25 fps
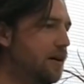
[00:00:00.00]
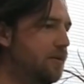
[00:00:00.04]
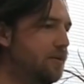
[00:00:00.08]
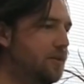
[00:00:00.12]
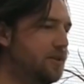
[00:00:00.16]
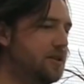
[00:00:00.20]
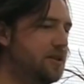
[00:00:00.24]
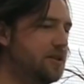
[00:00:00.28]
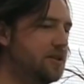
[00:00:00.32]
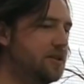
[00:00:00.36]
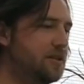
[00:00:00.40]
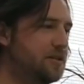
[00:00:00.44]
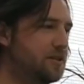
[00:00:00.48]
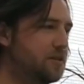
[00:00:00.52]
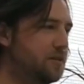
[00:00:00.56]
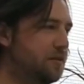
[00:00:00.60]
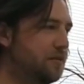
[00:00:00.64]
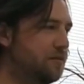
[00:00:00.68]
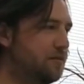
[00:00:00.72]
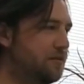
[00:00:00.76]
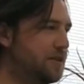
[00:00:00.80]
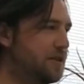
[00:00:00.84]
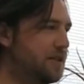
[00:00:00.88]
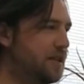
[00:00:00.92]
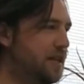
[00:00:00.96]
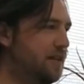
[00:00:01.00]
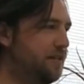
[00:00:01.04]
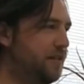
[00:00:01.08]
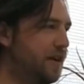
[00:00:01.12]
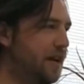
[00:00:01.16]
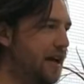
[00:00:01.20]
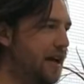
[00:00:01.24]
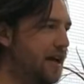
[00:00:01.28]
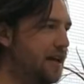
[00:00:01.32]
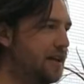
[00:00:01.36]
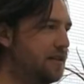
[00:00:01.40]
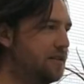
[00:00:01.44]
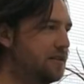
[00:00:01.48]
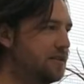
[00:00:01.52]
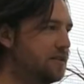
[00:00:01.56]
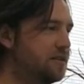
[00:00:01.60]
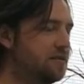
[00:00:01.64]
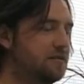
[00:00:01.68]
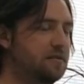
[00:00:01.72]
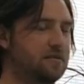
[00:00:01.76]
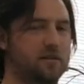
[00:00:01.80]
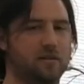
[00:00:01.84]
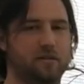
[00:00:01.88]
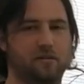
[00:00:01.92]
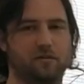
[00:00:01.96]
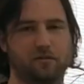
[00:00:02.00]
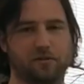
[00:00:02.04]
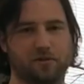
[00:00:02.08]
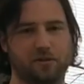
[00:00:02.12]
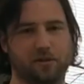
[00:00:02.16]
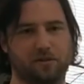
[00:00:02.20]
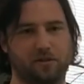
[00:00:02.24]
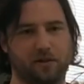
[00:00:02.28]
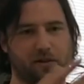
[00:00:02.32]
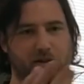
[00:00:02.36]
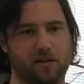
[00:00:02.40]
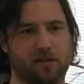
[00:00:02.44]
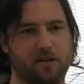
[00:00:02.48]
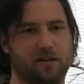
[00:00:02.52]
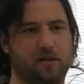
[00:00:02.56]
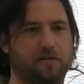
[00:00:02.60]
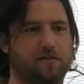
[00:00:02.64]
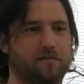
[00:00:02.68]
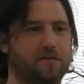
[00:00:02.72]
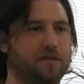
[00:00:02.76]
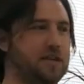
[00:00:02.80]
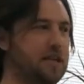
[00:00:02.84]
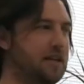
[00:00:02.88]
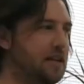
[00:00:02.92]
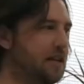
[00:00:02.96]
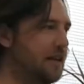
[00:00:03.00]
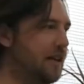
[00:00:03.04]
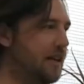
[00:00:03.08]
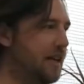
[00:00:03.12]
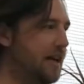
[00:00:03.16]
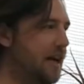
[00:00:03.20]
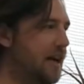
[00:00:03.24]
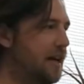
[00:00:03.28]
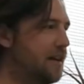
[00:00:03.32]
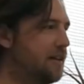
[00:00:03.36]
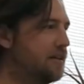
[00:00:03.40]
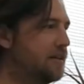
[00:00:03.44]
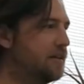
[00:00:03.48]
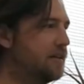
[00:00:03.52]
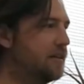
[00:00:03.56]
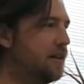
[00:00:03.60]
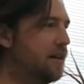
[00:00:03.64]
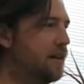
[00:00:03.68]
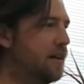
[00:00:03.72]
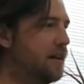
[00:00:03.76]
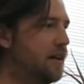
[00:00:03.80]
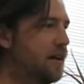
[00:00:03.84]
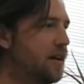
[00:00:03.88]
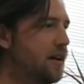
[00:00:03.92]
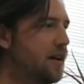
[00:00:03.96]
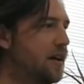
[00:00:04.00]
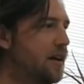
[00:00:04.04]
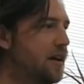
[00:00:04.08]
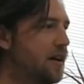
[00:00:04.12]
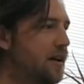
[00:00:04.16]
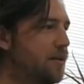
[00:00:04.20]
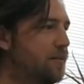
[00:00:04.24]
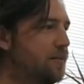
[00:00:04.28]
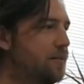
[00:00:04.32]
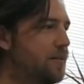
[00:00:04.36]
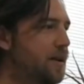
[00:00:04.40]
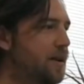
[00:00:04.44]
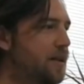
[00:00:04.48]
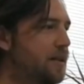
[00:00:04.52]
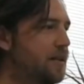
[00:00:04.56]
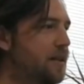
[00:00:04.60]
which is the sort of receiving end and also the kind of signaling end,